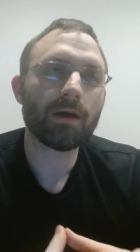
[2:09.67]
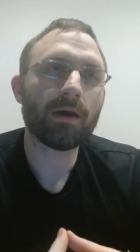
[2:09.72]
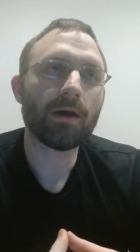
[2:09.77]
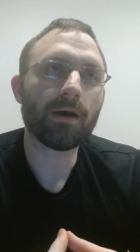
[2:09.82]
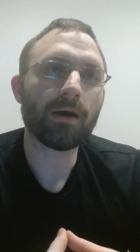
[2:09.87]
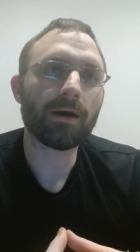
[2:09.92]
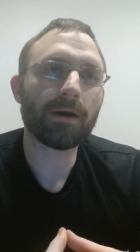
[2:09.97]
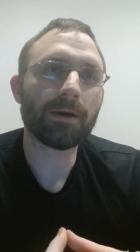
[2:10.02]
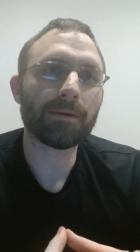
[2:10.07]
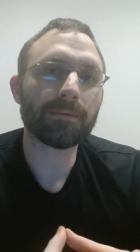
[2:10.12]

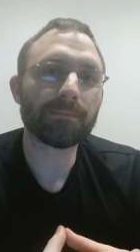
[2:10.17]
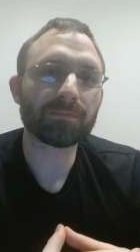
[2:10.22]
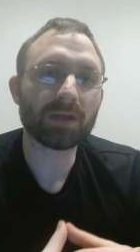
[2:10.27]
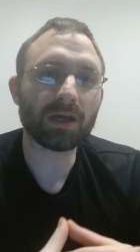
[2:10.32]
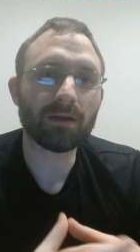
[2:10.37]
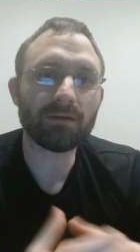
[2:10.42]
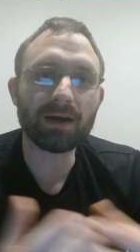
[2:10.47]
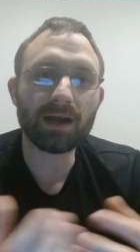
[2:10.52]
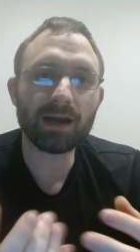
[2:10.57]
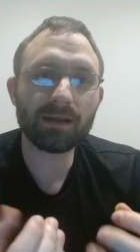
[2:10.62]
um, a
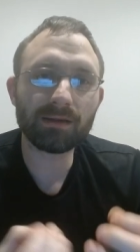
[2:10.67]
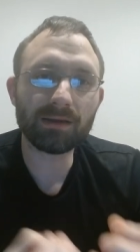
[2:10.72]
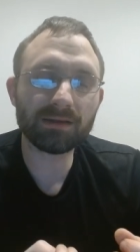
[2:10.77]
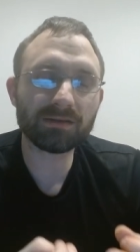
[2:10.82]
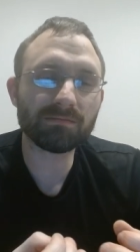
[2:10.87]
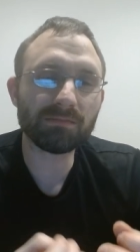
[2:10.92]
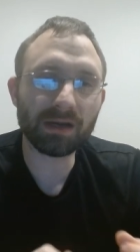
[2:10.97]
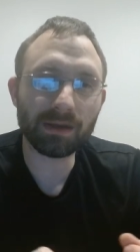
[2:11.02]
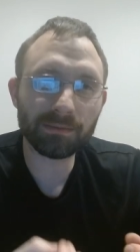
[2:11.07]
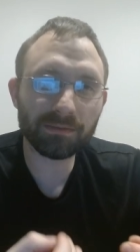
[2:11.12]
lot of these
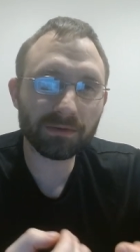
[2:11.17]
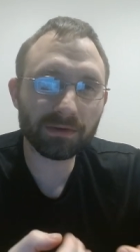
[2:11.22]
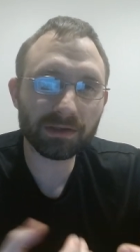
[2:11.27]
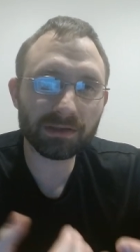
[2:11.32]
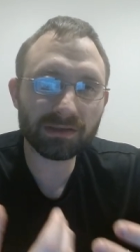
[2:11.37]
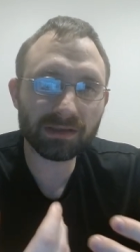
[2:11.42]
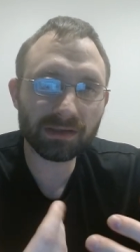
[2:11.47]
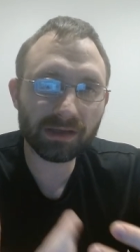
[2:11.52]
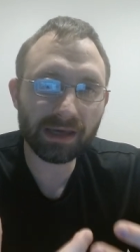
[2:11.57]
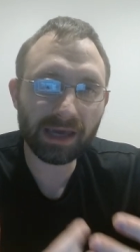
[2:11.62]

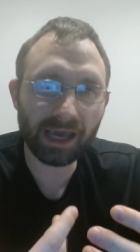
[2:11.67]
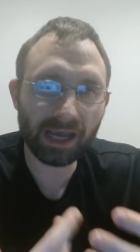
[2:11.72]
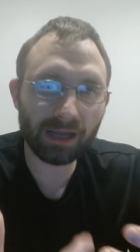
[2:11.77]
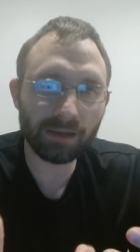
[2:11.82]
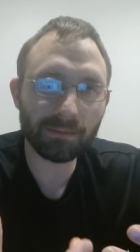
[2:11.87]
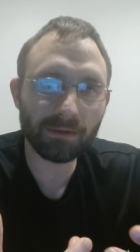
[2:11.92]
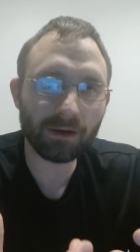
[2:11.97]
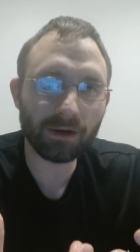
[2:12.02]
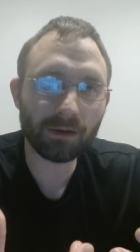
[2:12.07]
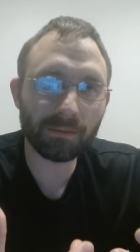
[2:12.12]
memories
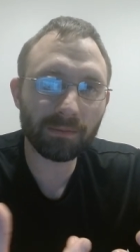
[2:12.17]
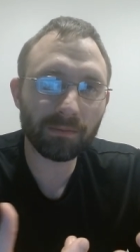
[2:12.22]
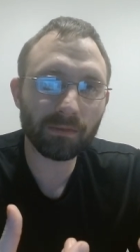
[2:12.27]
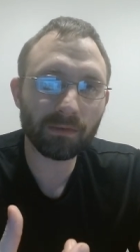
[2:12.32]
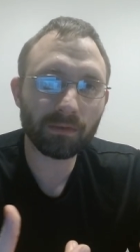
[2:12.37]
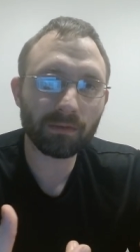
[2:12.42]
came up